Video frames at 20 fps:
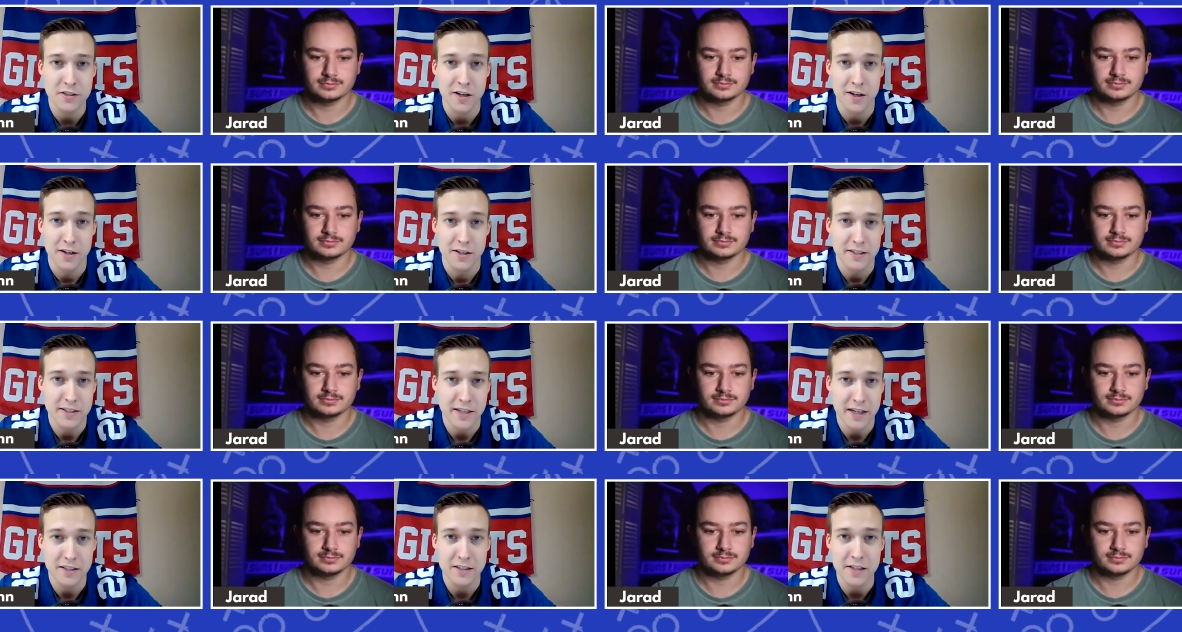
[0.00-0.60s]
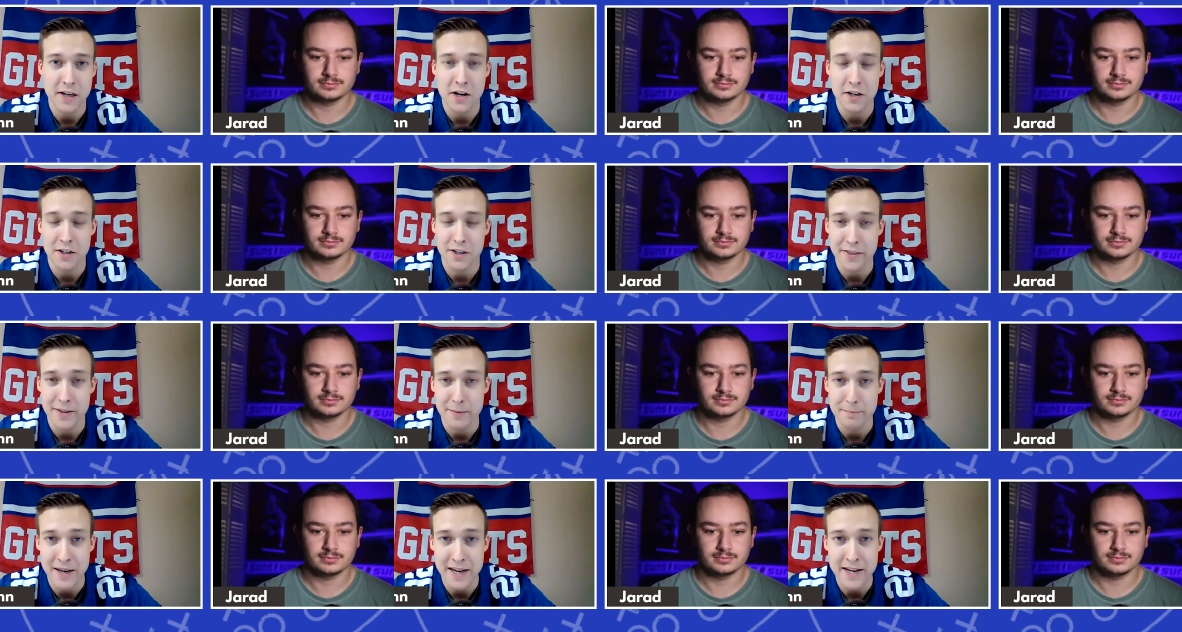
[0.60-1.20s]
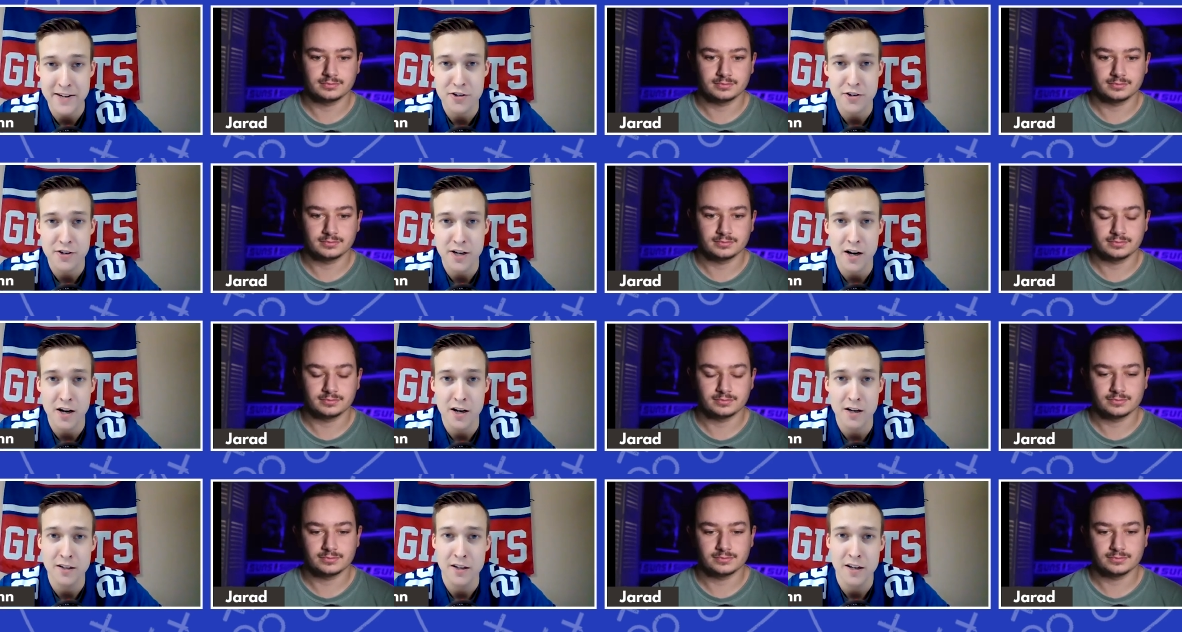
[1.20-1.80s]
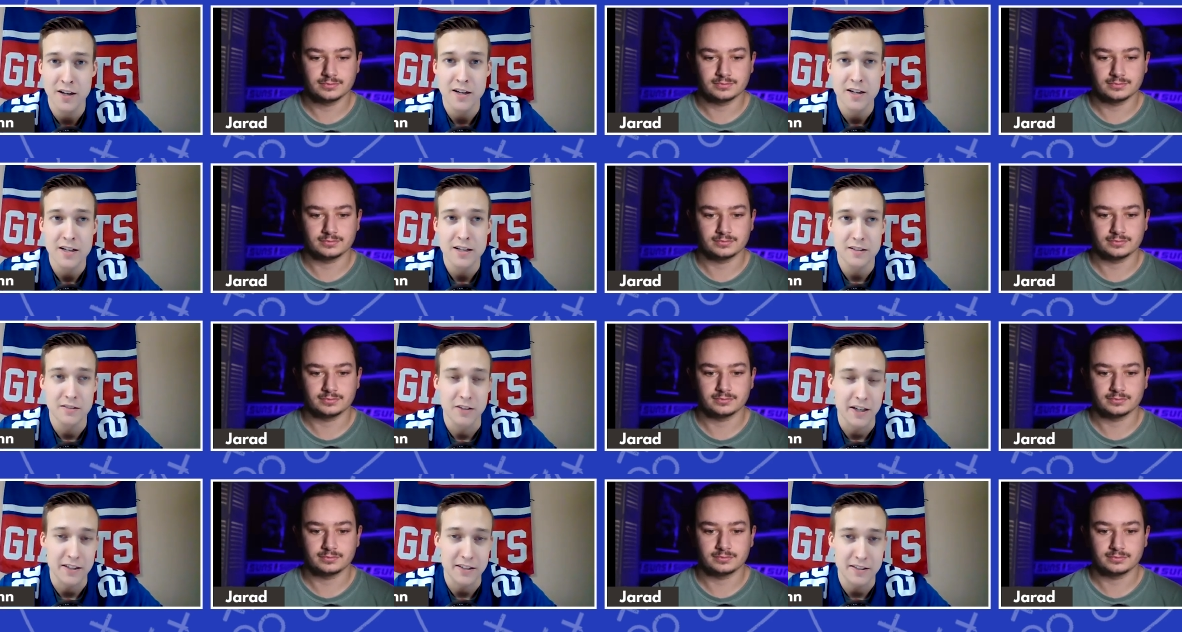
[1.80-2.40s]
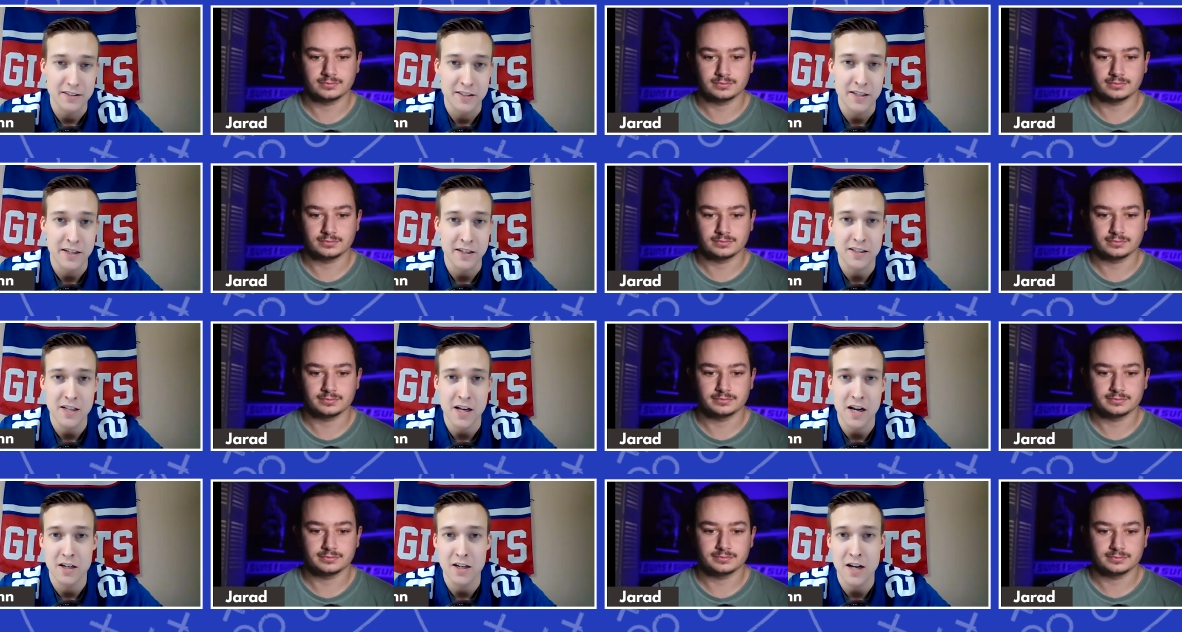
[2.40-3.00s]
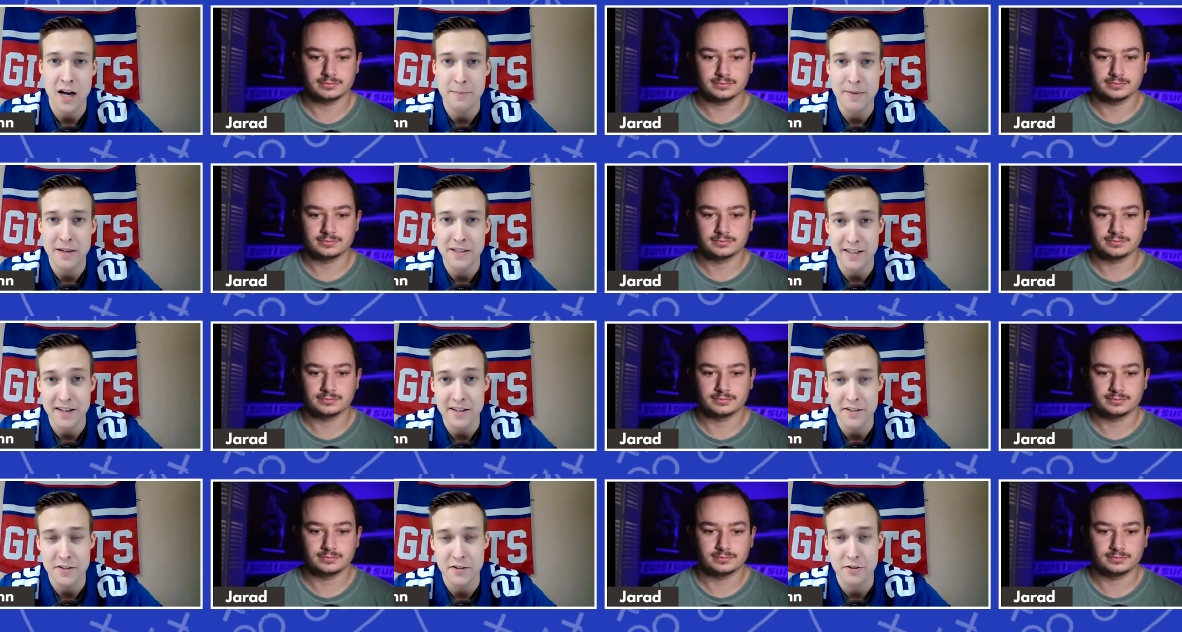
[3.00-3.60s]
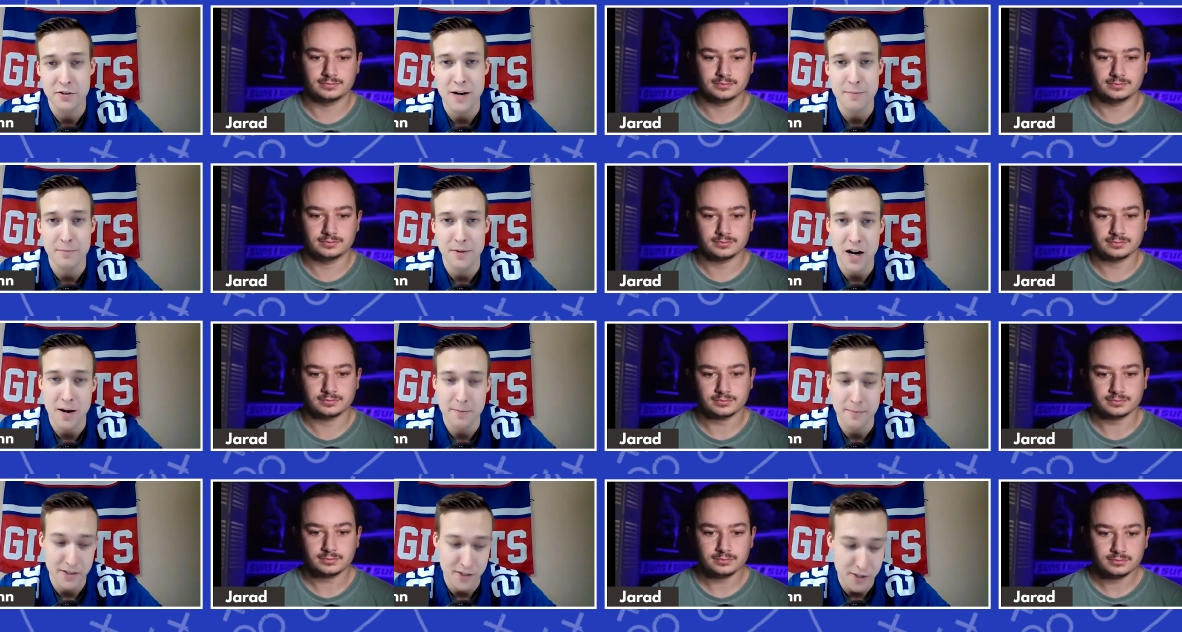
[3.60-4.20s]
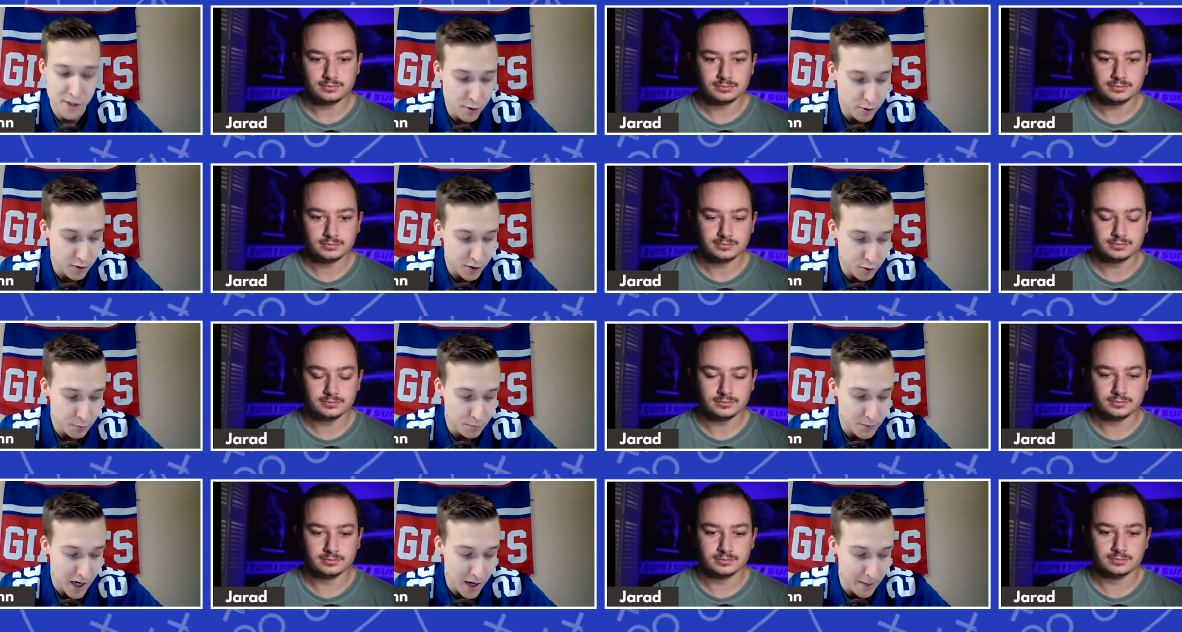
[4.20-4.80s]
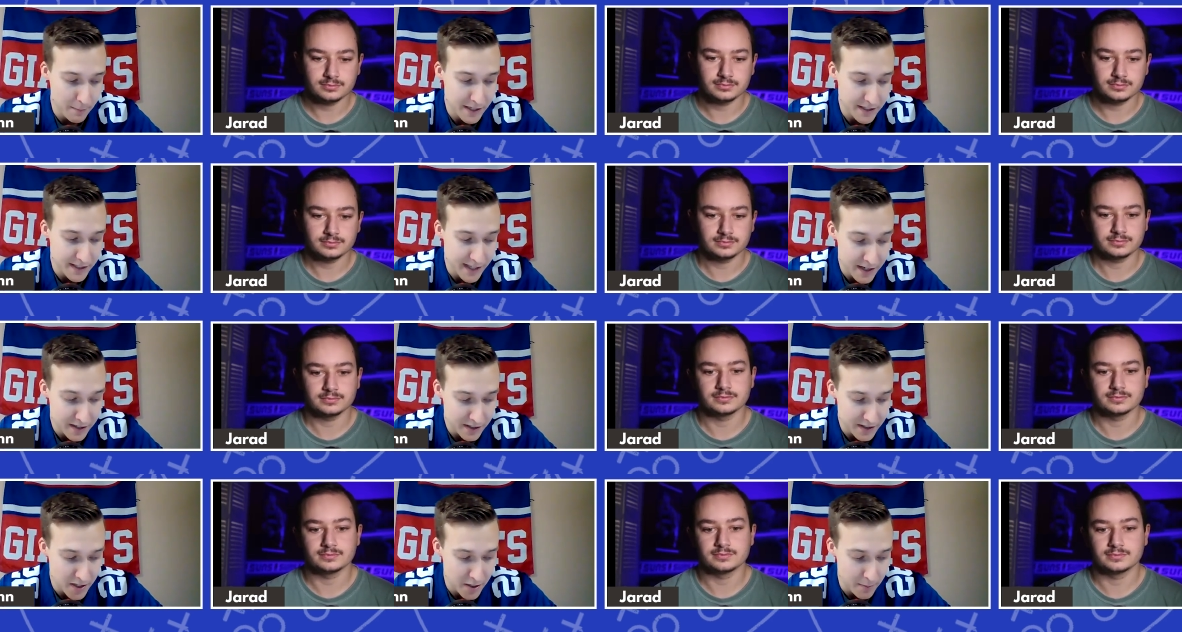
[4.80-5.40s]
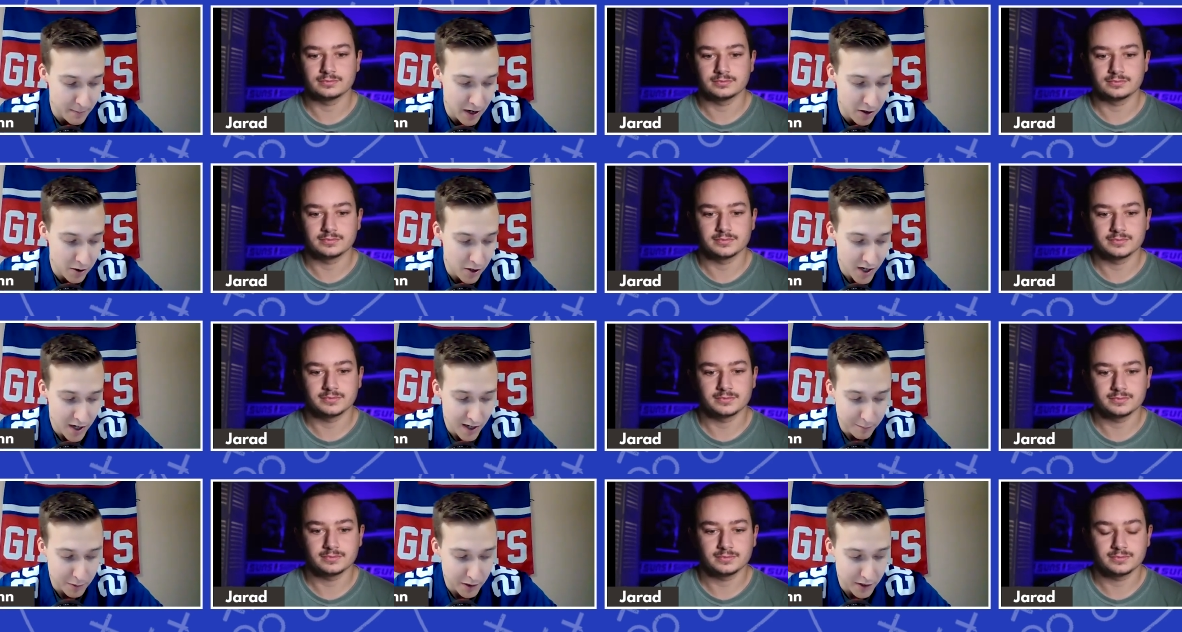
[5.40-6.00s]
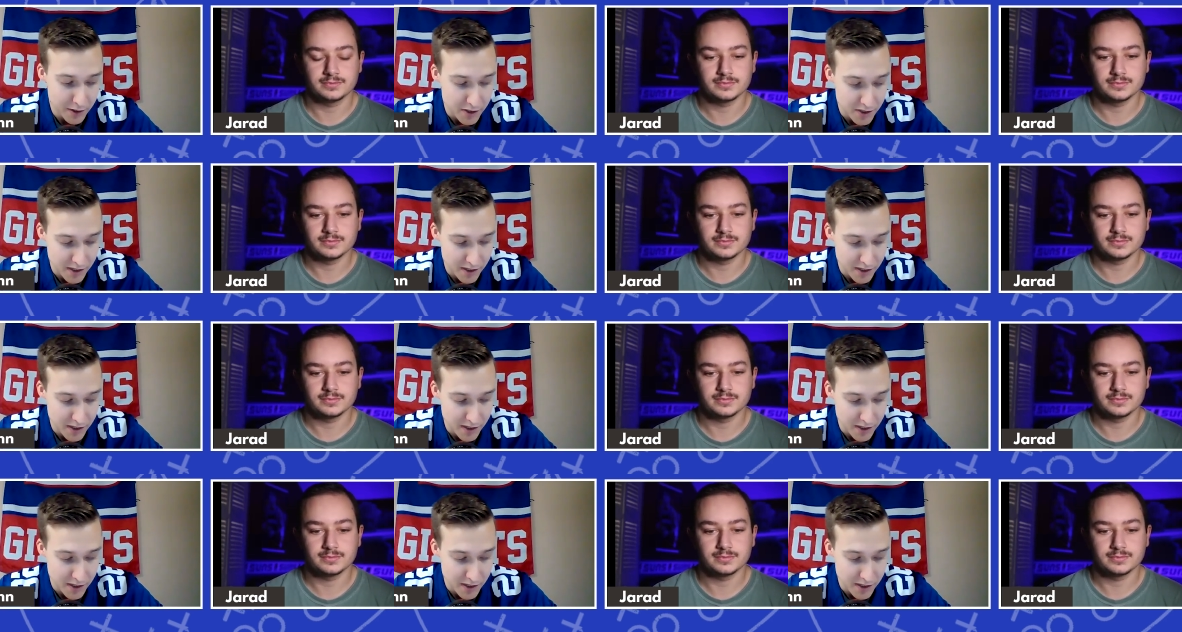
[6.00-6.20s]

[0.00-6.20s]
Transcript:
Speaker 1: on TikTok, on the Patreon, like TikTok comments, Instagram comments, YouTube comments, asking about players